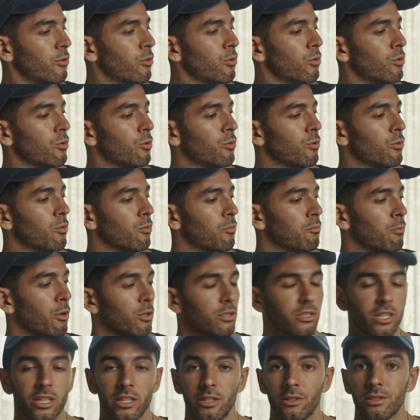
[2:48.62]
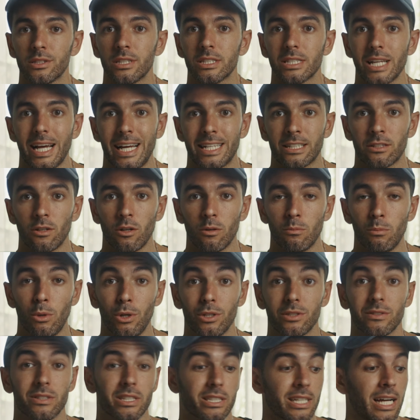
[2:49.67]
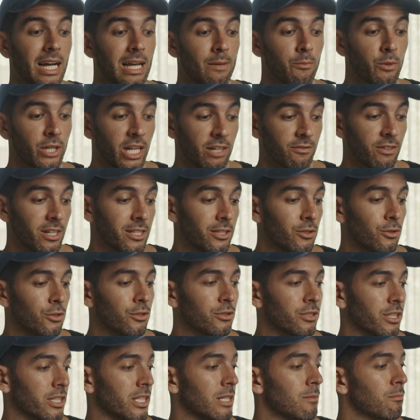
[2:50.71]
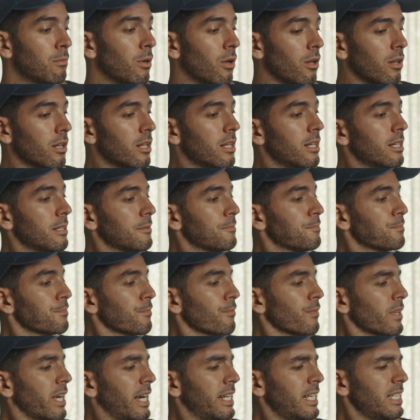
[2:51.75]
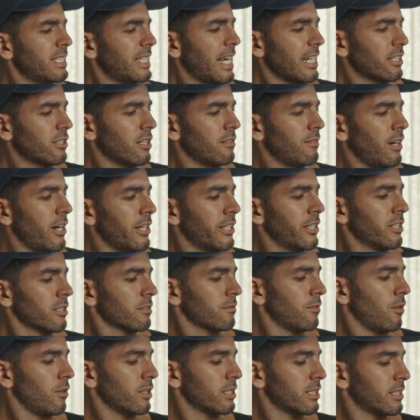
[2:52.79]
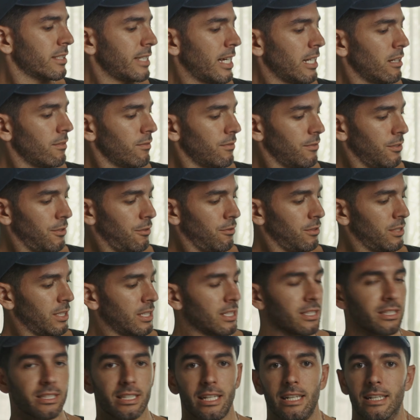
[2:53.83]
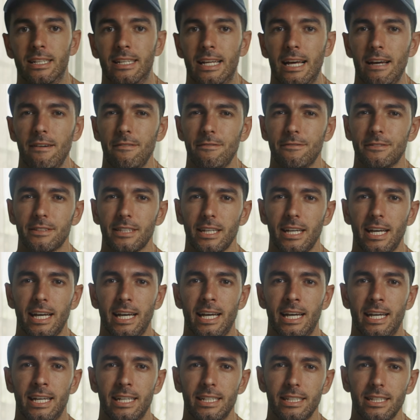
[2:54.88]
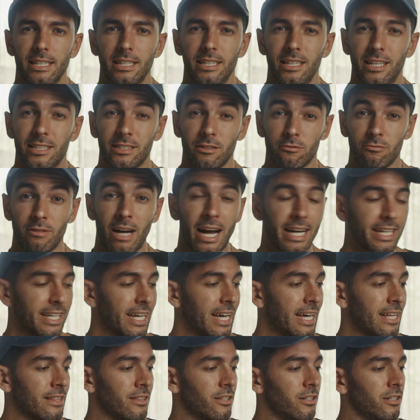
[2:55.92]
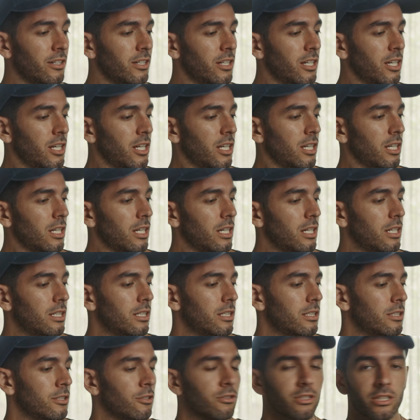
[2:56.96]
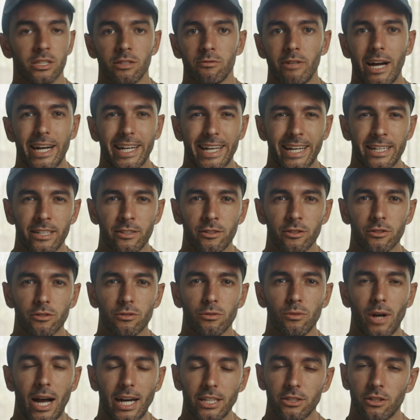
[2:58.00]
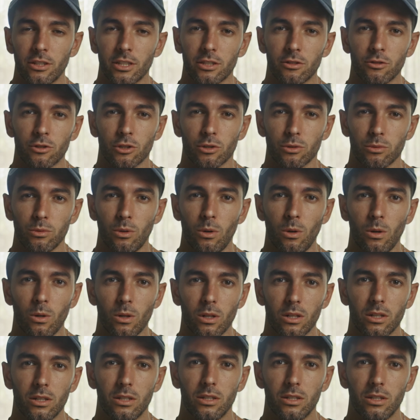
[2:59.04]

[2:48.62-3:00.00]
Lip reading: who mostly uses this handle most of the time, whenever I do use a gimbal, it is actually very useful. Instead of using the left hand as a right-hander, using the right-hander to actually control